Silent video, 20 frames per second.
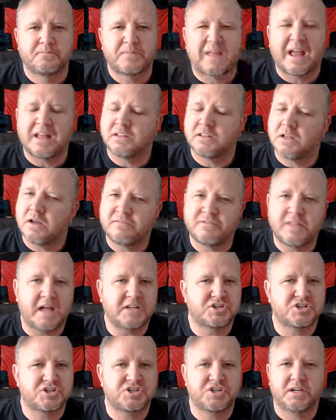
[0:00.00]
I love
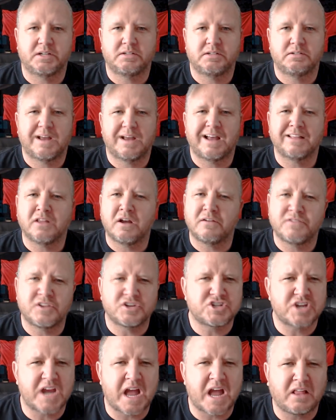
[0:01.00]
that shit. I love the
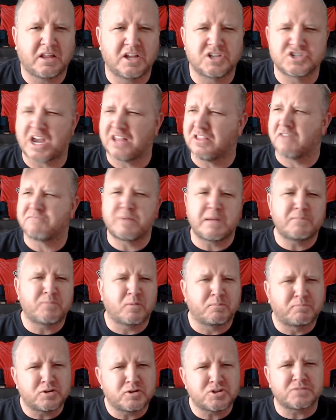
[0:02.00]
challenge. I love people
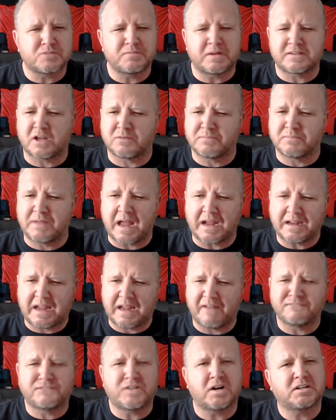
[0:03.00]
pushing me, telling me I
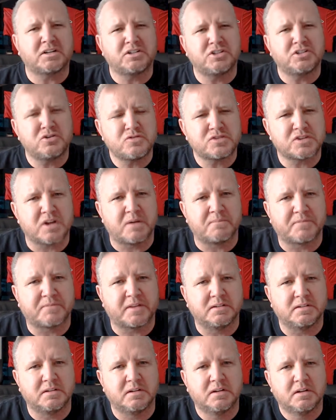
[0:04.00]
can't fucking do something.
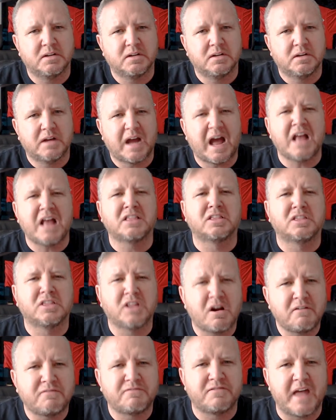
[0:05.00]
I
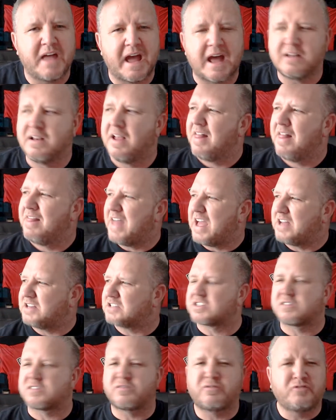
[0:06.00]
love that. That
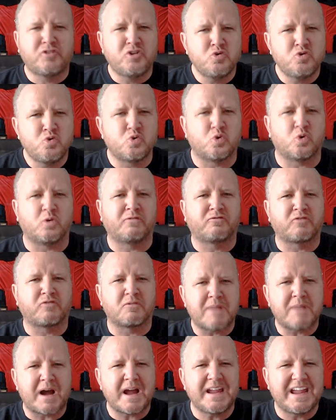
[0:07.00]
is fuel for
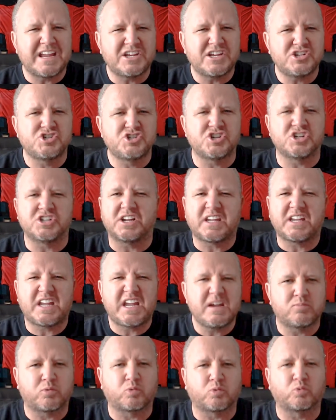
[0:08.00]
my engine to
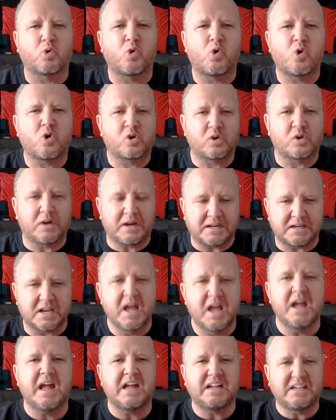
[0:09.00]
keep roaring
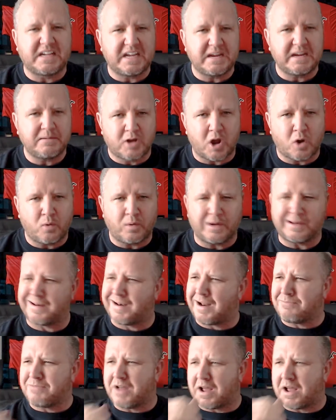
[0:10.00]
and keep going. And
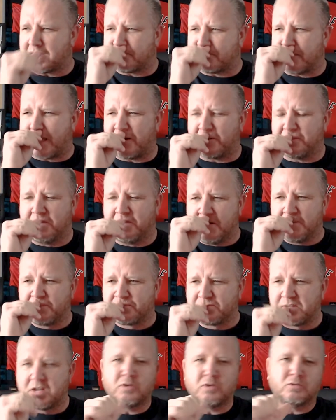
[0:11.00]
I'm not about,
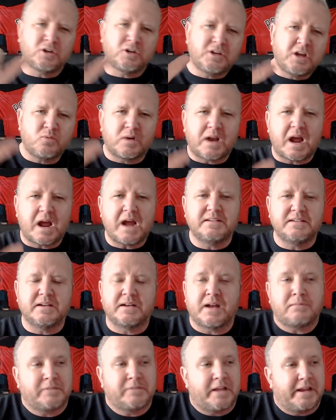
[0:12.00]
look at what I did.
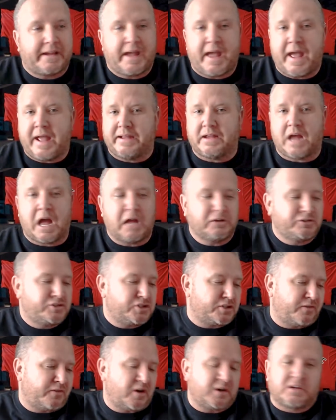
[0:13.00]
I'm like, hey,
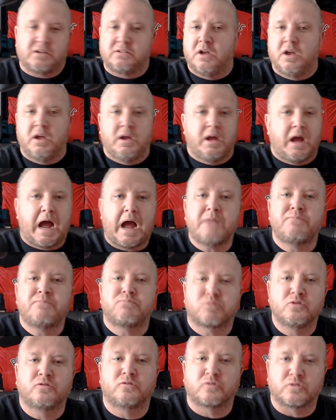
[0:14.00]
I
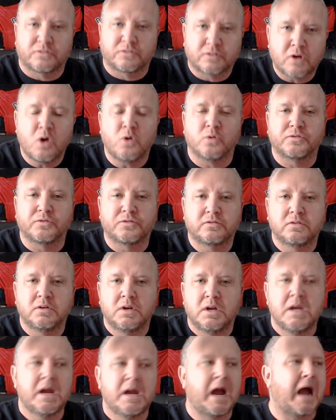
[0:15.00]
prove results.
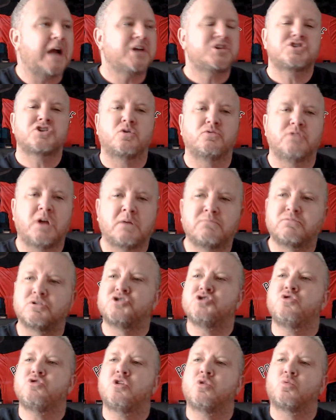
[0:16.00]
I show numbers
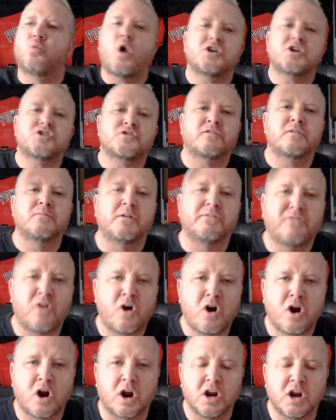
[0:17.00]
you can watch from
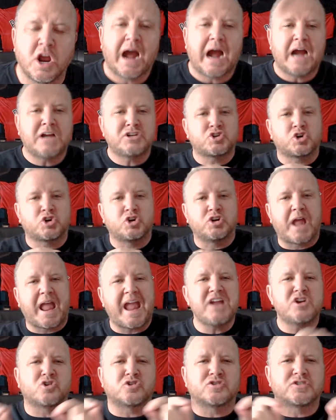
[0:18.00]
afar. I turn
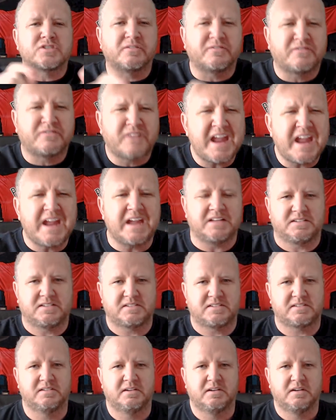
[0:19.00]
haters to
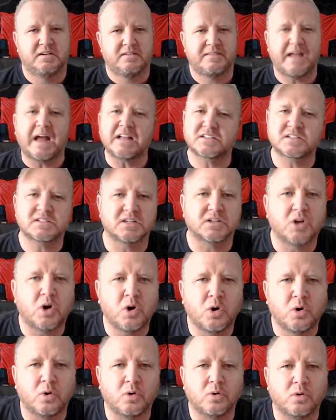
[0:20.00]
fans. That's the
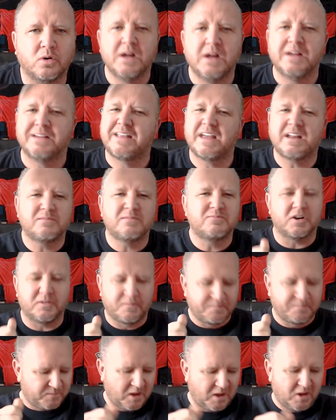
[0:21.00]
goal. Get them to
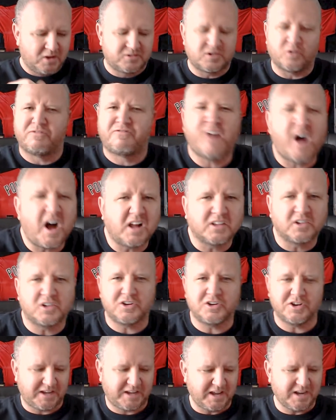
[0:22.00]
follow
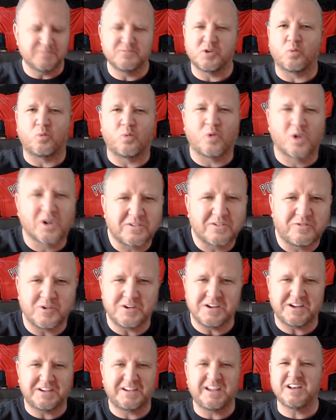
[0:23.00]
you, get them to work for
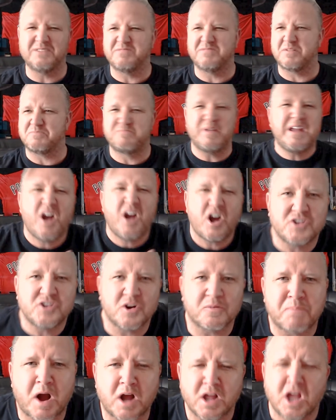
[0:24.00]
you, get them to be on your
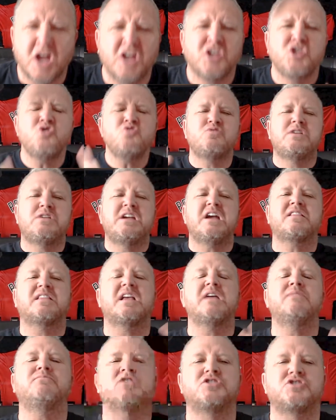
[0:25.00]
pod. You get
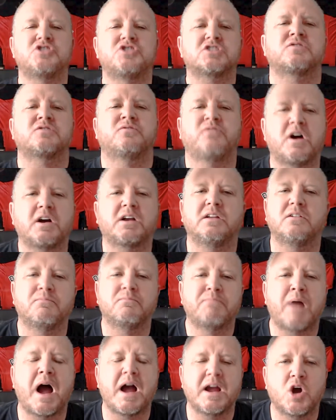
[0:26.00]
them to just fucking
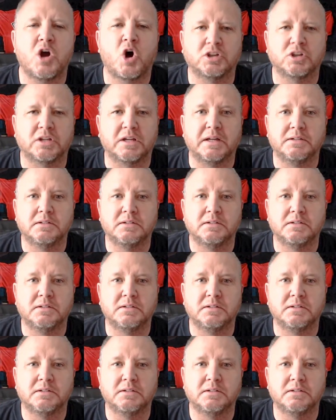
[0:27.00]
buy all in.